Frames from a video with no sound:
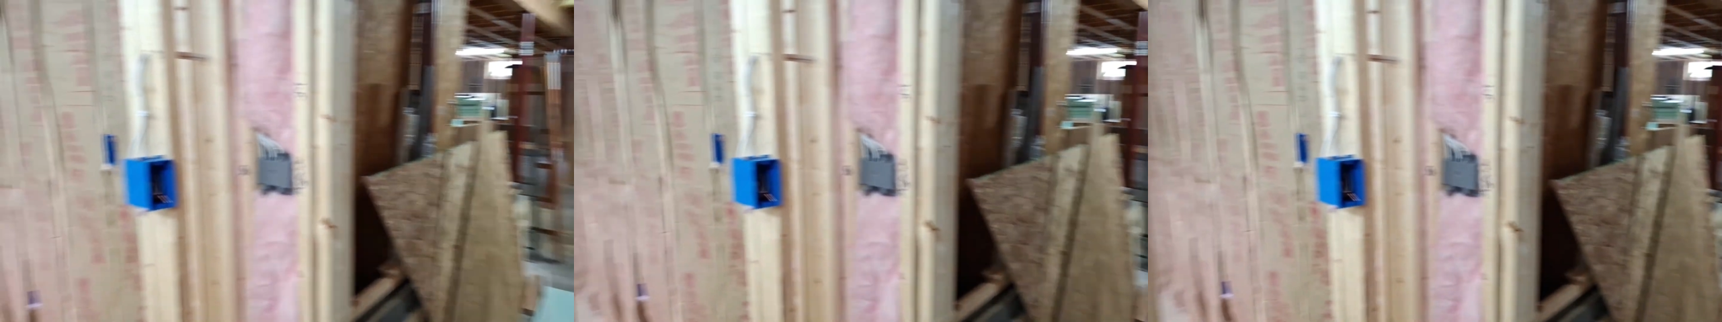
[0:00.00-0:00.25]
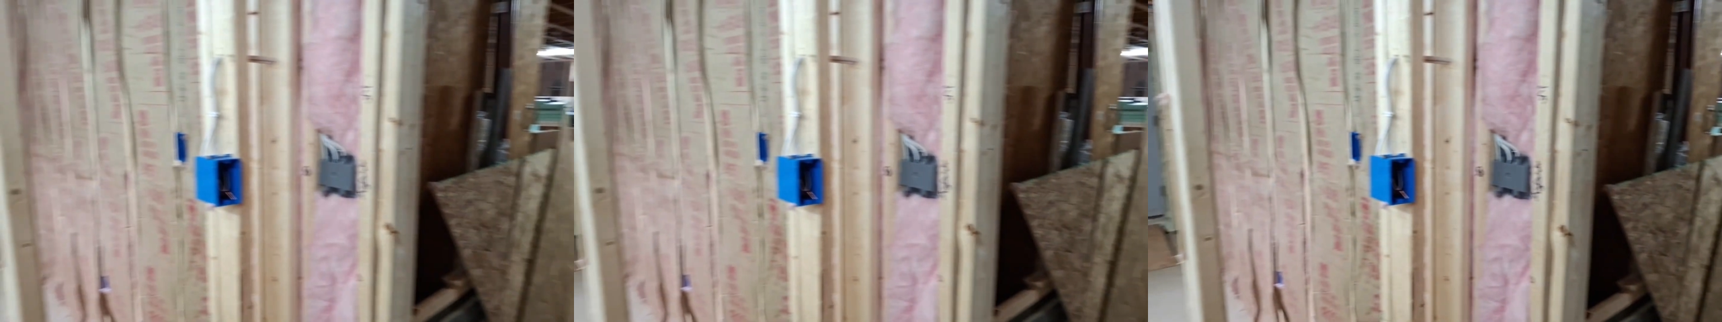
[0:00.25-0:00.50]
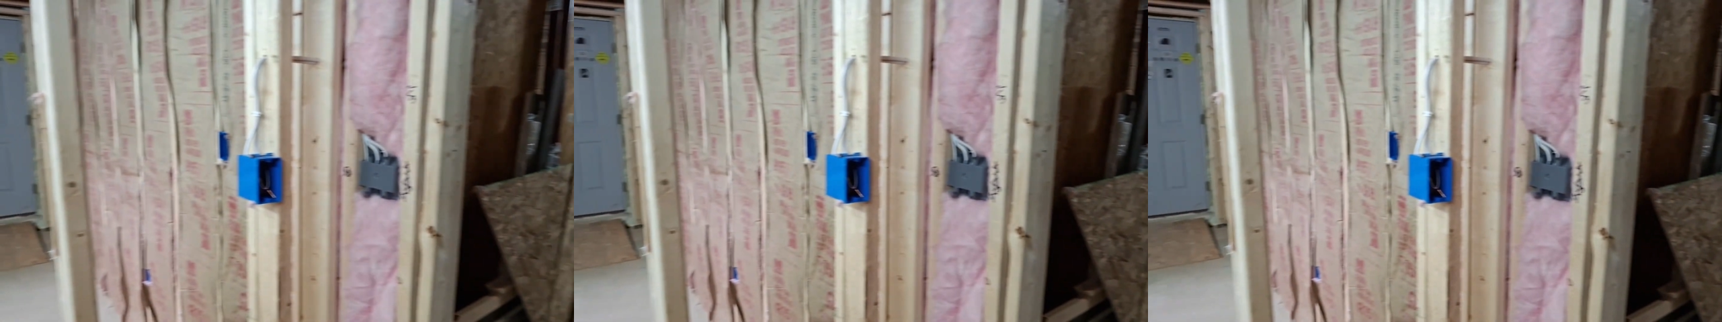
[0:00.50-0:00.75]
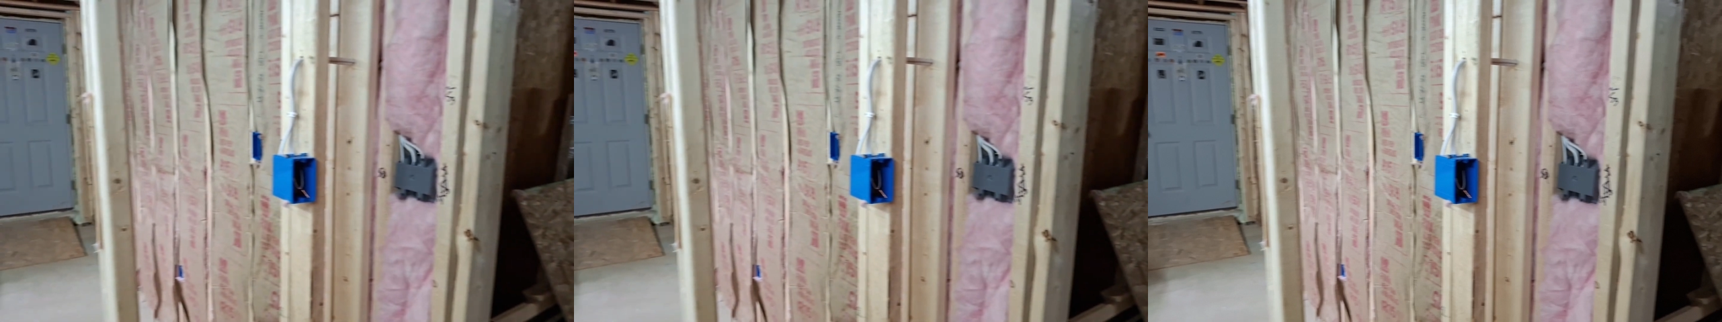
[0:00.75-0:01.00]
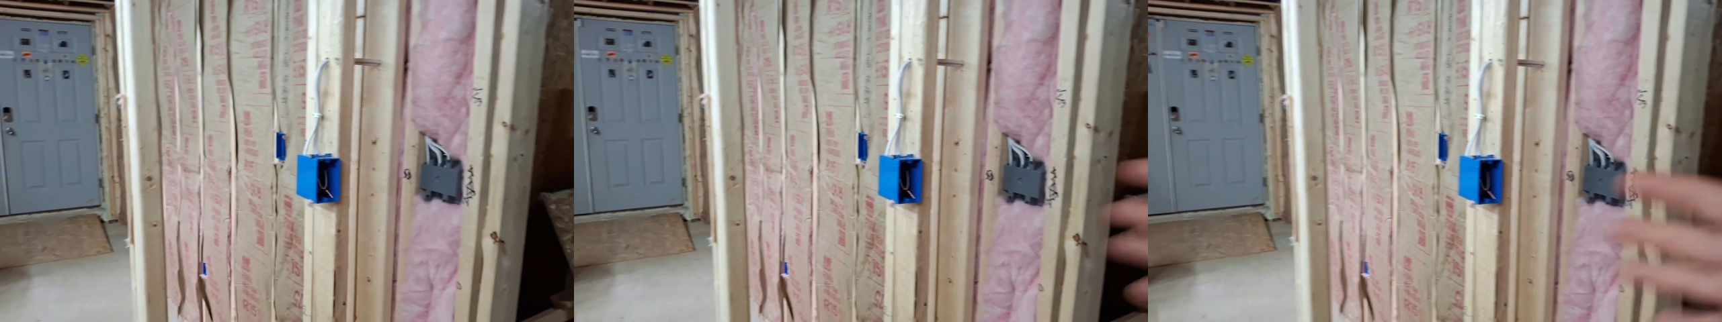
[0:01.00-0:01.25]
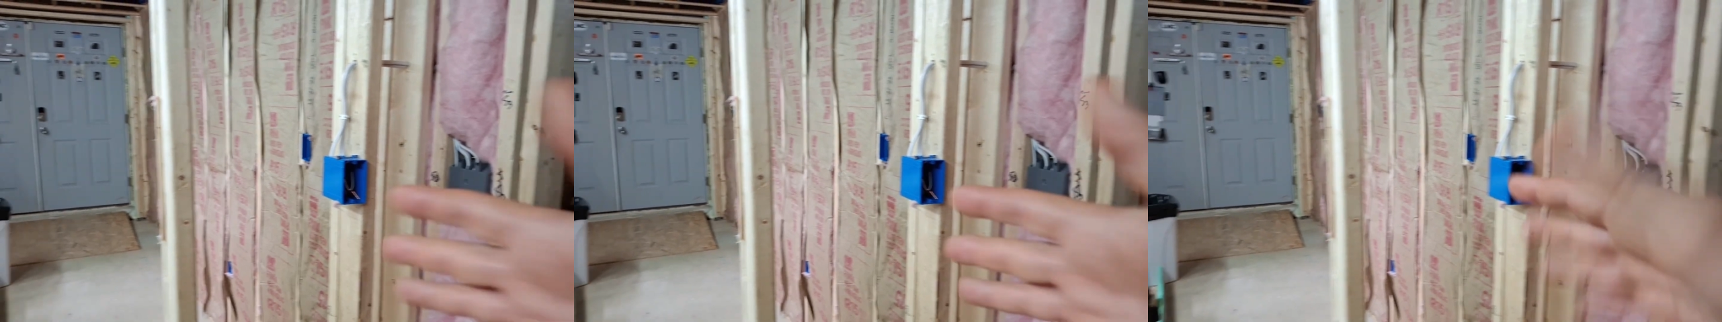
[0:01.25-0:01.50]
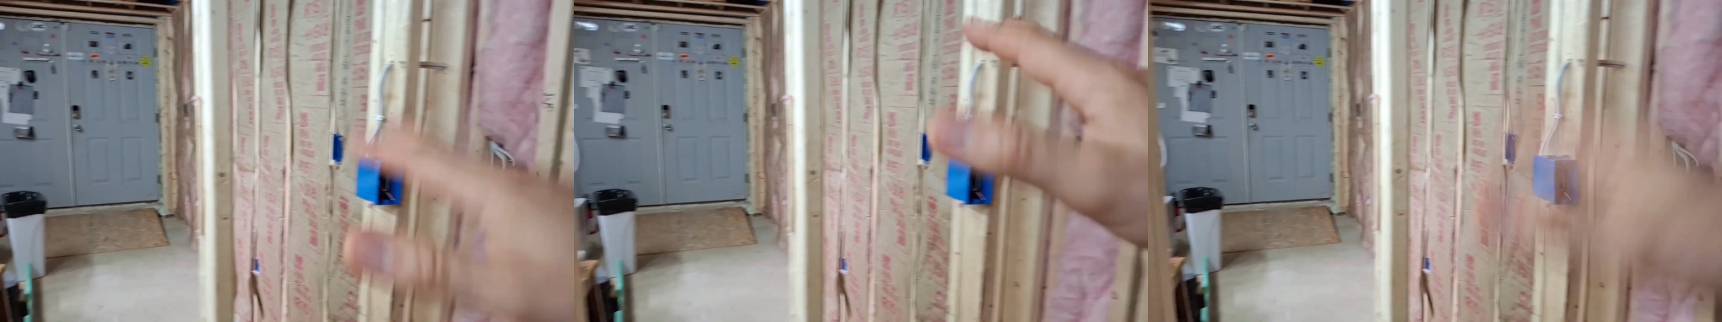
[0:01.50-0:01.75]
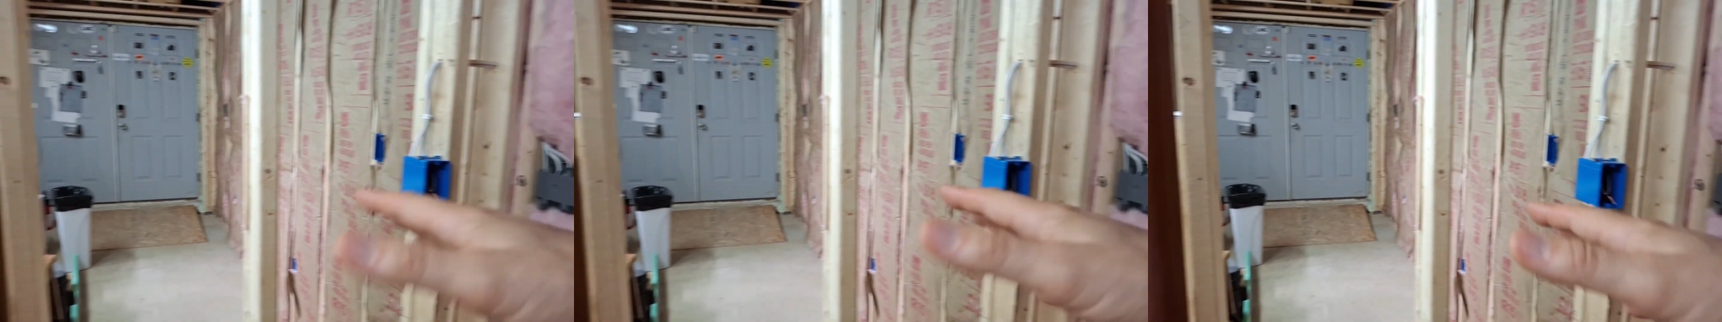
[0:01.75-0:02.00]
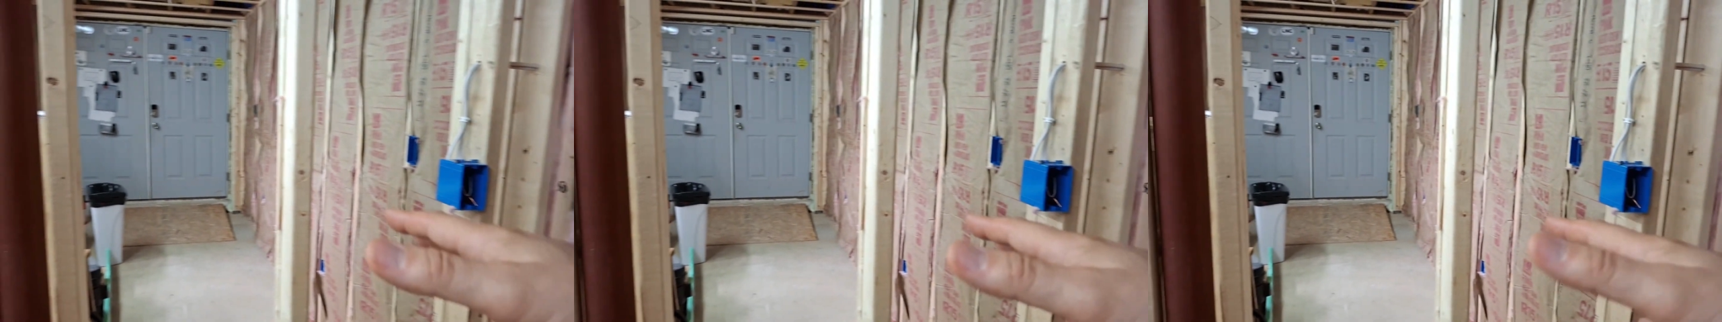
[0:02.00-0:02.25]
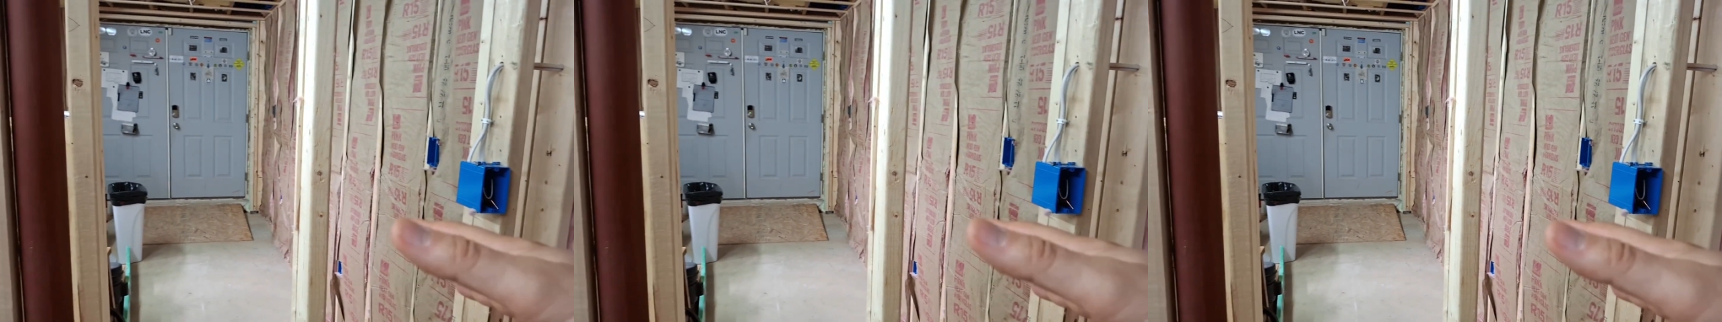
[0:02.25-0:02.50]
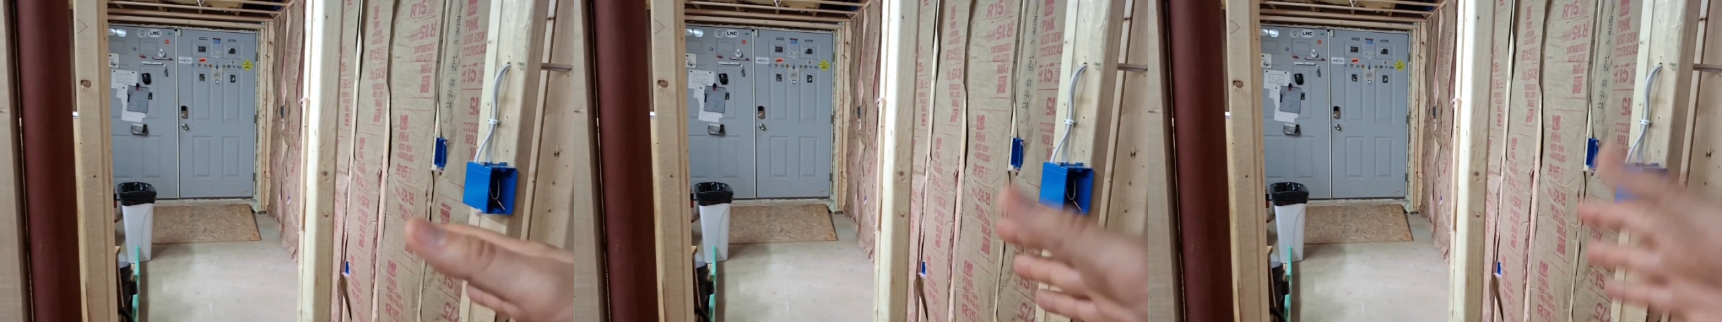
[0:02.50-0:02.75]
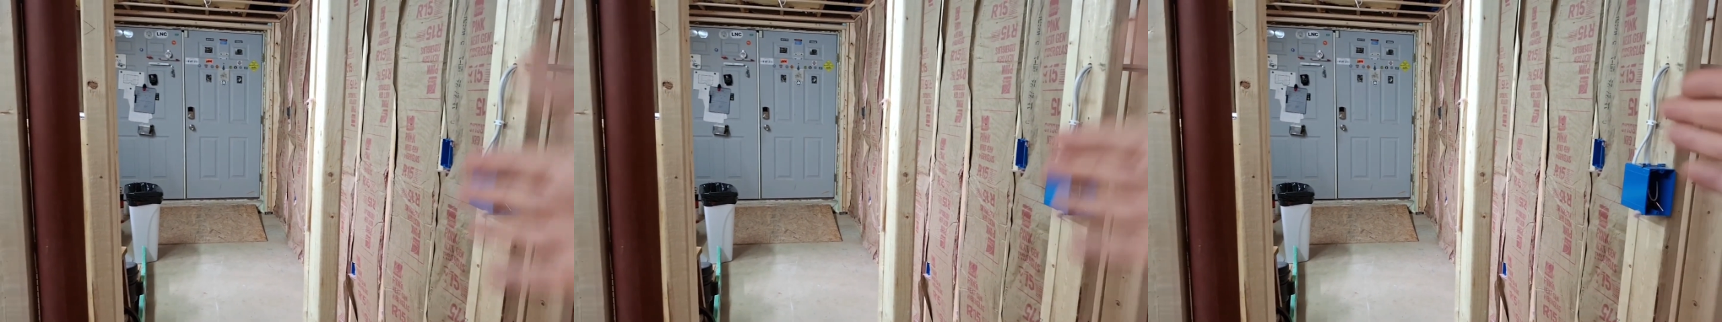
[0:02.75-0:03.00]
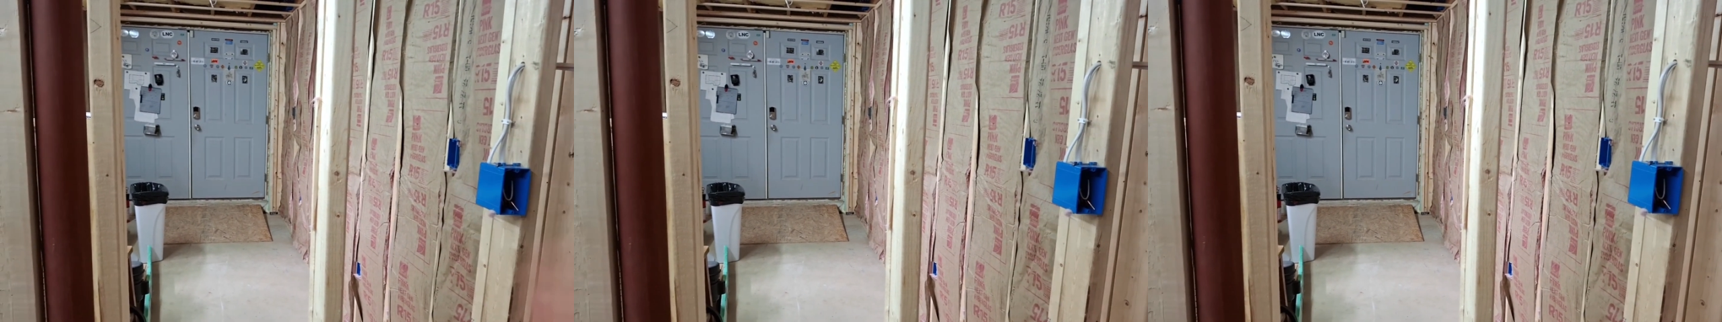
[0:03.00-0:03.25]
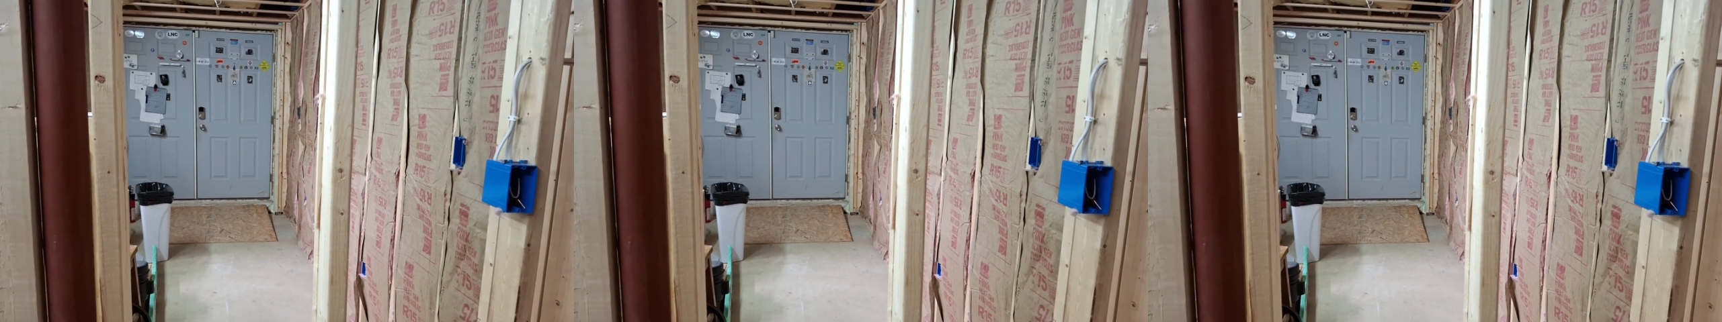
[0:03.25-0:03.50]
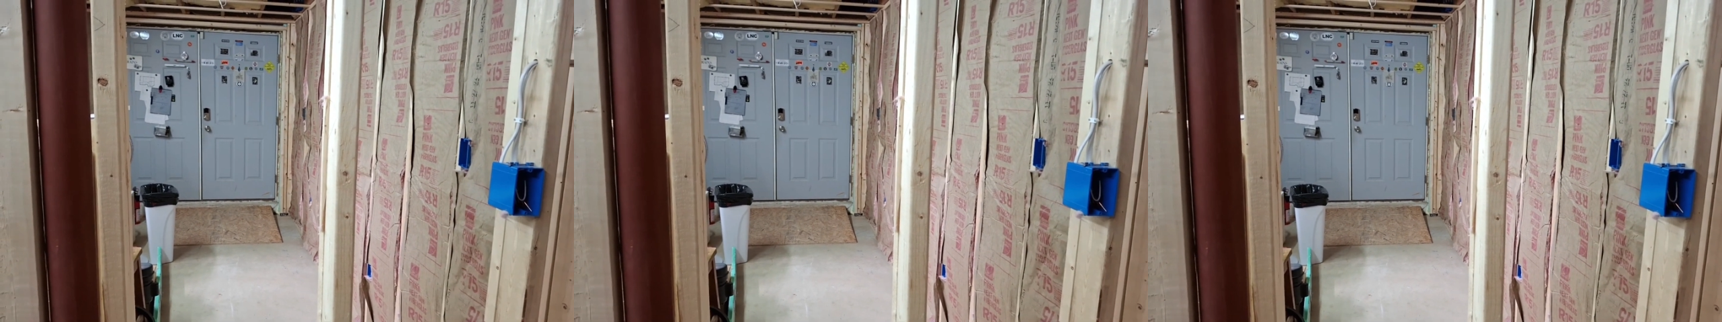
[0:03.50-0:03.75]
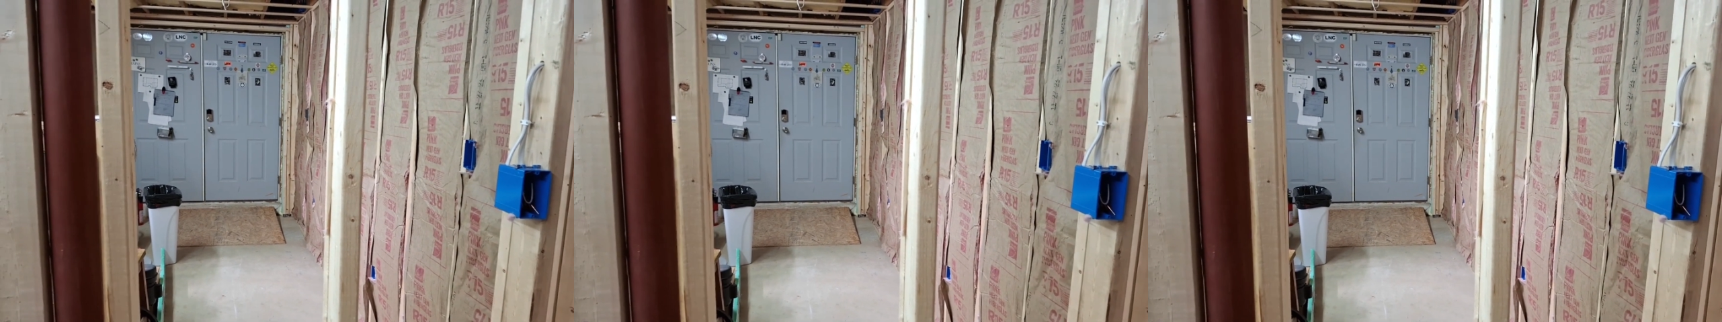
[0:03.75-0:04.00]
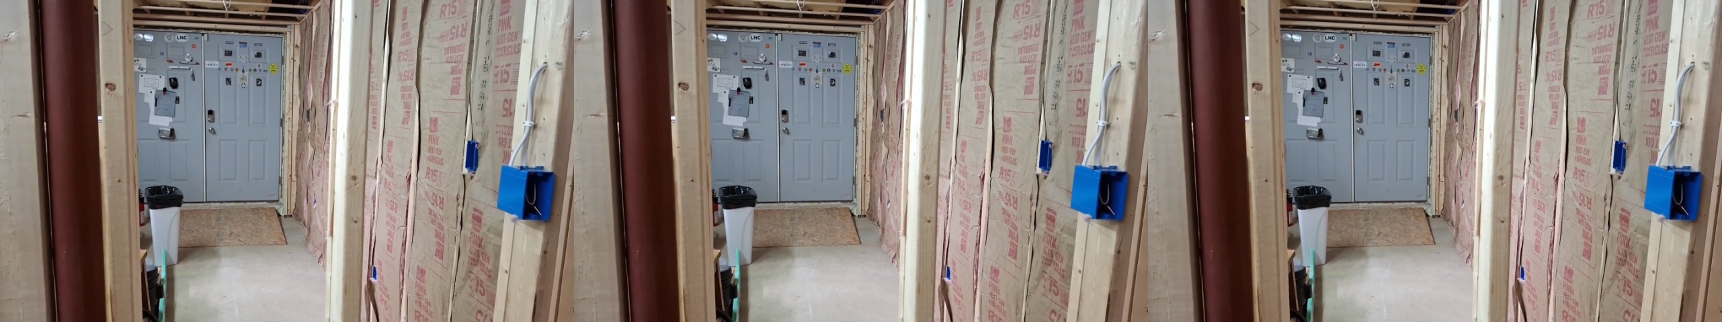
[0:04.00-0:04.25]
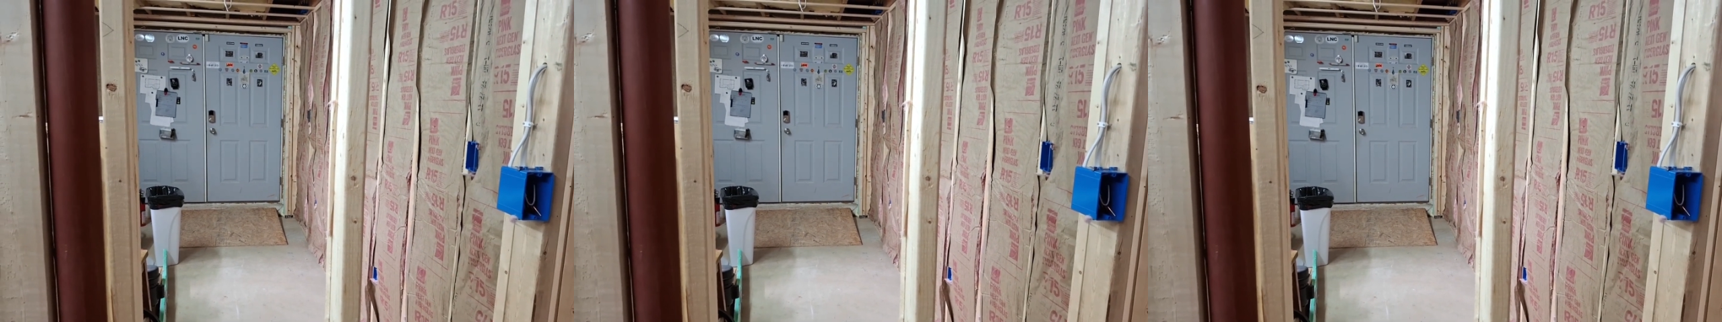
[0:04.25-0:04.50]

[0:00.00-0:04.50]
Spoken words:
Nobody's mouth can be seen.